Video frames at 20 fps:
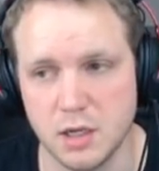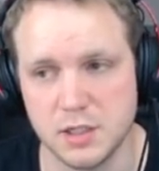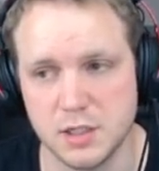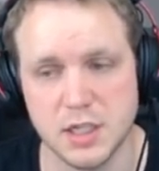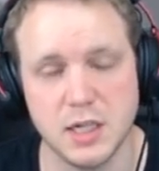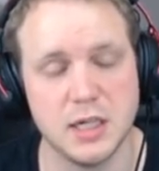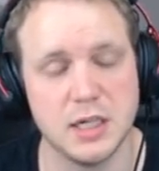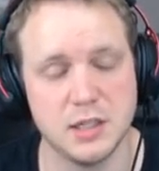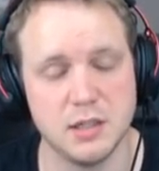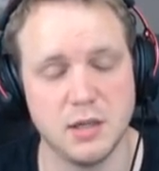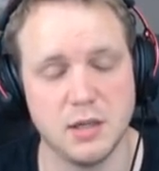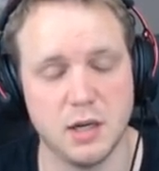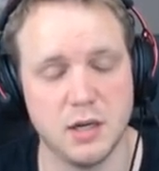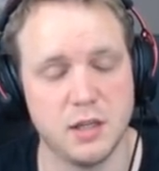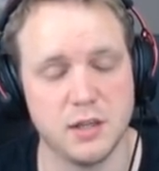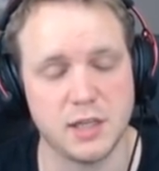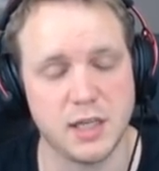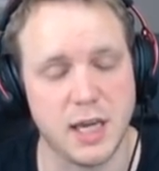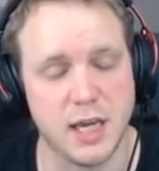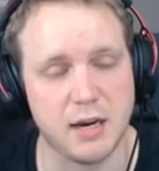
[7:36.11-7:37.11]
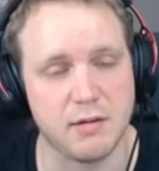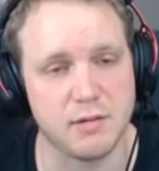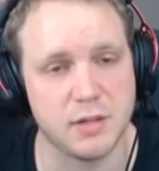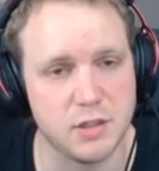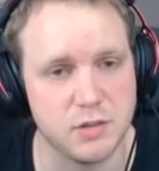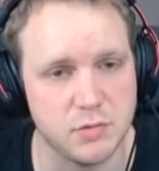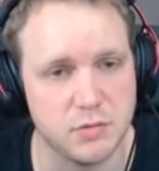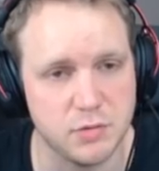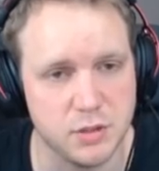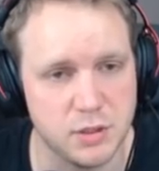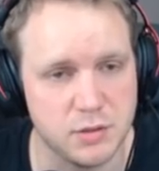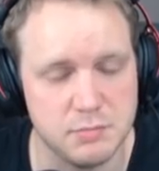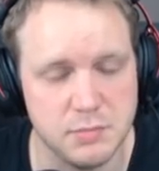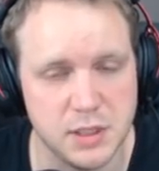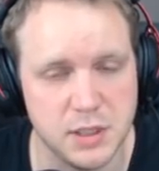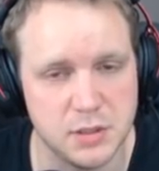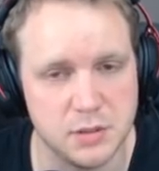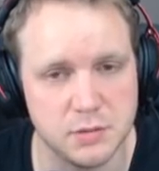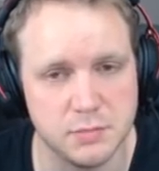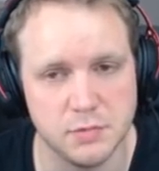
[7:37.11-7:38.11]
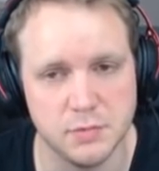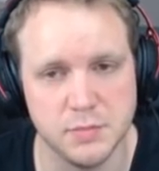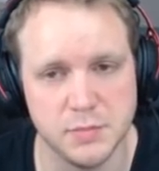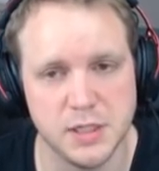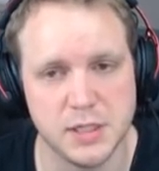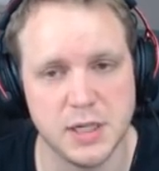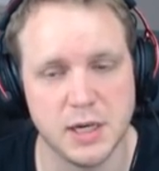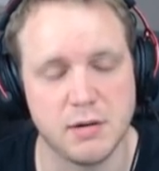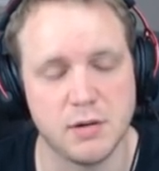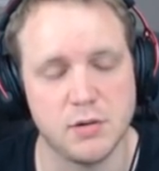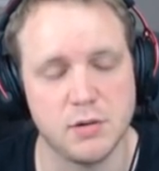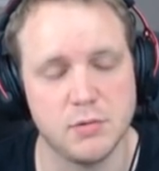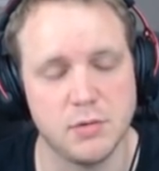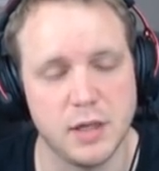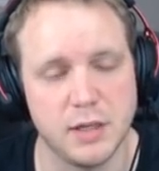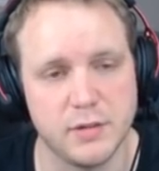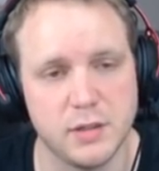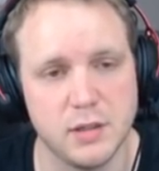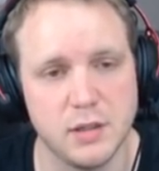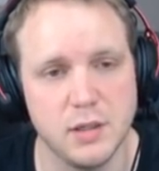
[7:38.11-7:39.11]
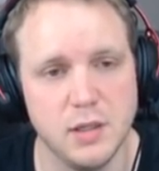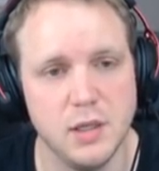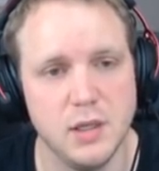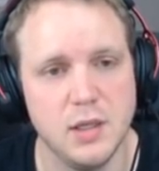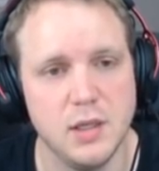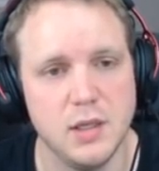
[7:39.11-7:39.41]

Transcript: ideally the, another carry, your your mid or, or mid carry or whatever,